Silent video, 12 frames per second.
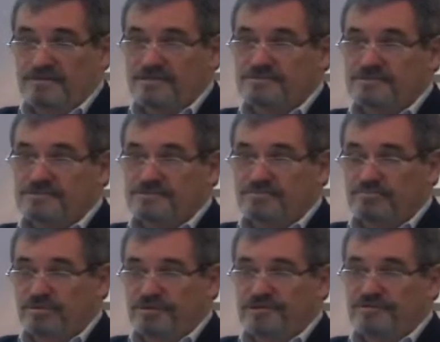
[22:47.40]
Yes, there's
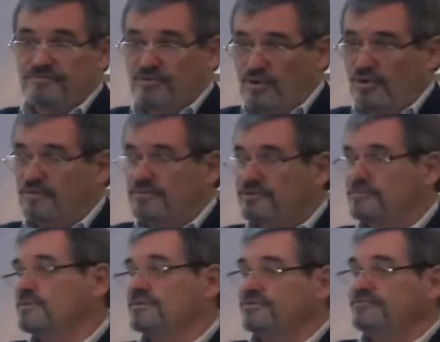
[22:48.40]
plenty wrong with
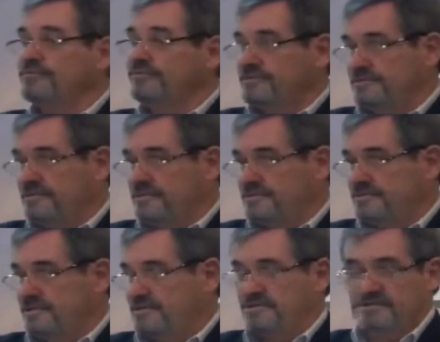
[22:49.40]
the world of
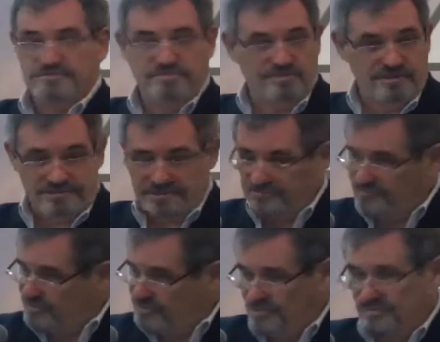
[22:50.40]
broadcast, and there's plenty
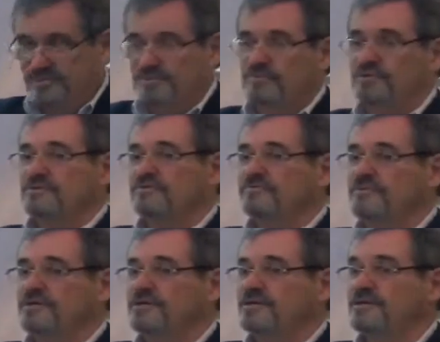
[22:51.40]
wrong with the world of
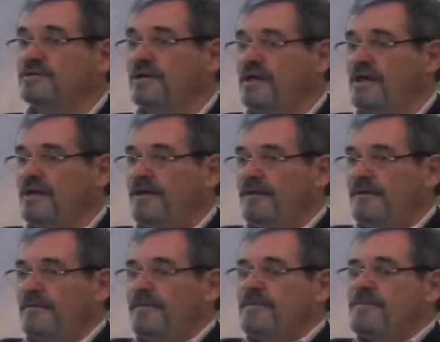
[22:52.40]
media,
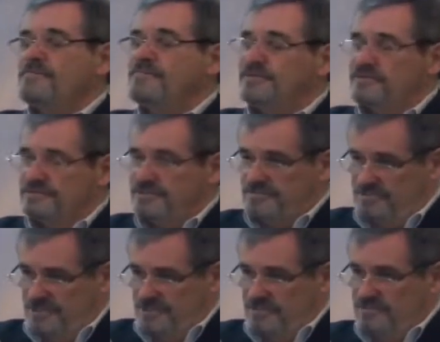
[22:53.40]
but there's some
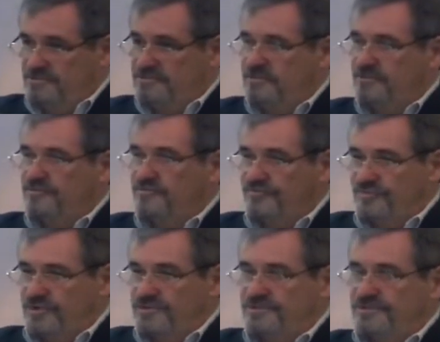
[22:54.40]
things
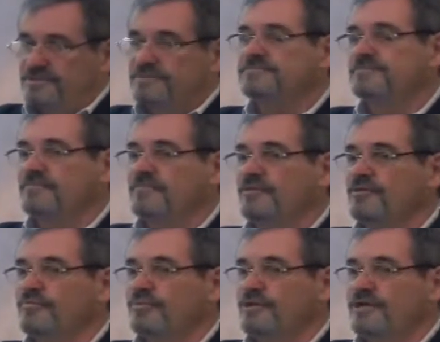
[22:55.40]
right.
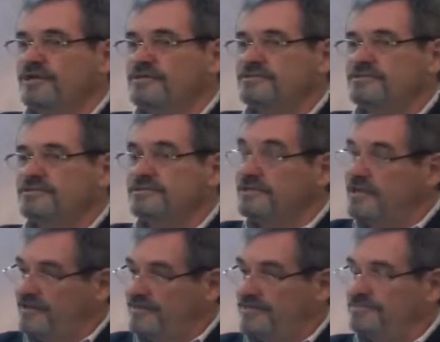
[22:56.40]
They're bringing us
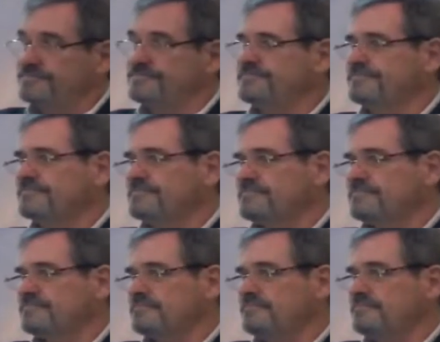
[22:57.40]
together.
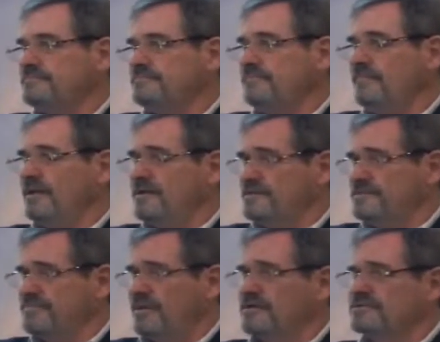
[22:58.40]
It
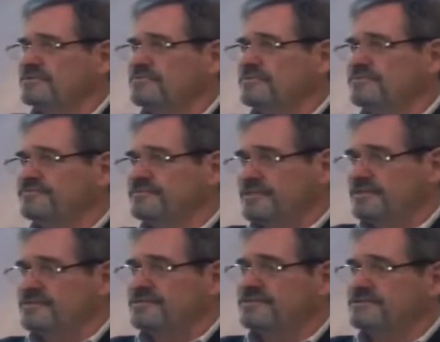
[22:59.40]
is possible
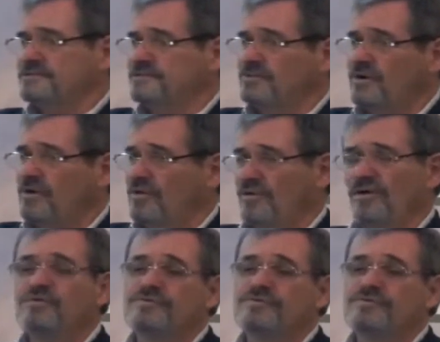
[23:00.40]
for us to know all